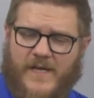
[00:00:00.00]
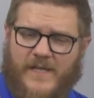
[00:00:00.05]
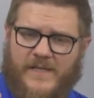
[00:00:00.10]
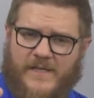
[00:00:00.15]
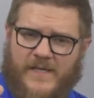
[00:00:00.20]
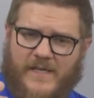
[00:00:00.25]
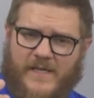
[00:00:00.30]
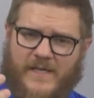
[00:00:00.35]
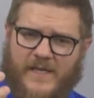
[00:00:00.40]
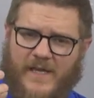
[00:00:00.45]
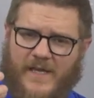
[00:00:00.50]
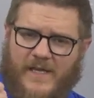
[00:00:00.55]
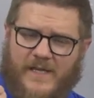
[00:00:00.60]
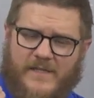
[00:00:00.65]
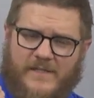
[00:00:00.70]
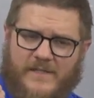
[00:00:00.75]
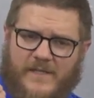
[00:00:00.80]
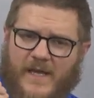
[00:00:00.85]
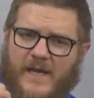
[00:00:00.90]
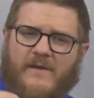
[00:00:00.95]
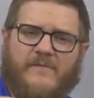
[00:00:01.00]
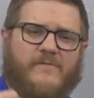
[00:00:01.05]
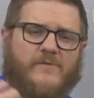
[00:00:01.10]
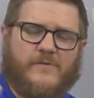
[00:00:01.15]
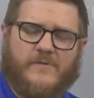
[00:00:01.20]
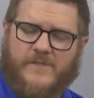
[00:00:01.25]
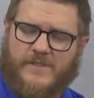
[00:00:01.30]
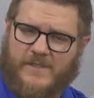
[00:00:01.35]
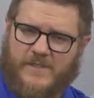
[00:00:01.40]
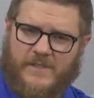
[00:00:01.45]
and they can't
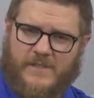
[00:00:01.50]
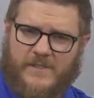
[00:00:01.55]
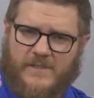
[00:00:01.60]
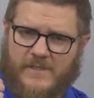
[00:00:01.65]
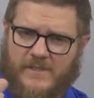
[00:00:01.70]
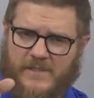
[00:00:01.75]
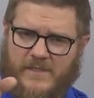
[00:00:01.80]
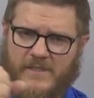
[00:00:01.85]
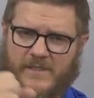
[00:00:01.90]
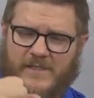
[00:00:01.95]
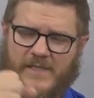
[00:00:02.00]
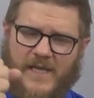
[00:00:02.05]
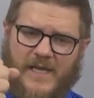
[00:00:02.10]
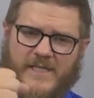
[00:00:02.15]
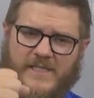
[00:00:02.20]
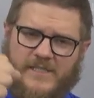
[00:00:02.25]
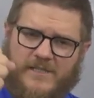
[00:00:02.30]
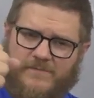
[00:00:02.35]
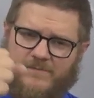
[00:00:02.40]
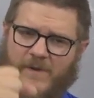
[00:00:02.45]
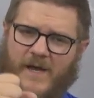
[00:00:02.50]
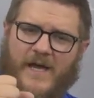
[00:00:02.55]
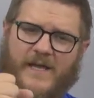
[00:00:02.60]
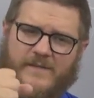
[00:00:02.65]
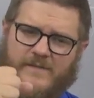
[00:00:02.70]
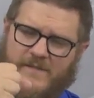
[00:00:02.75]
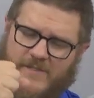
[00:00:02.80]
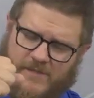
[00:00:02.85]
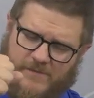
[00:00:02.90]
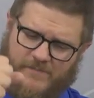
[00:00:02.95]
ever see in that
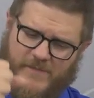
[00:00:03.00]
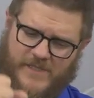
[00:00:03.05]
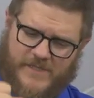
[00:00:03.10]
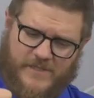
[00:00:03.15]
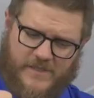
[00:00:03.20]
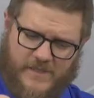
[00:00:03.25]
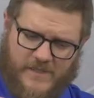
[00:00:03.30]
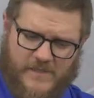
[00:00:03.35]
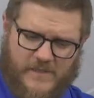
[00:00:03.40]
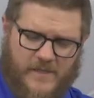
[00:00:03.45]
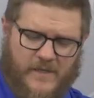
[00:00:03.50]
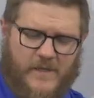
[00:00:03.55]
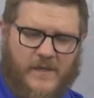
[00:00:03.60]
spot that's missing.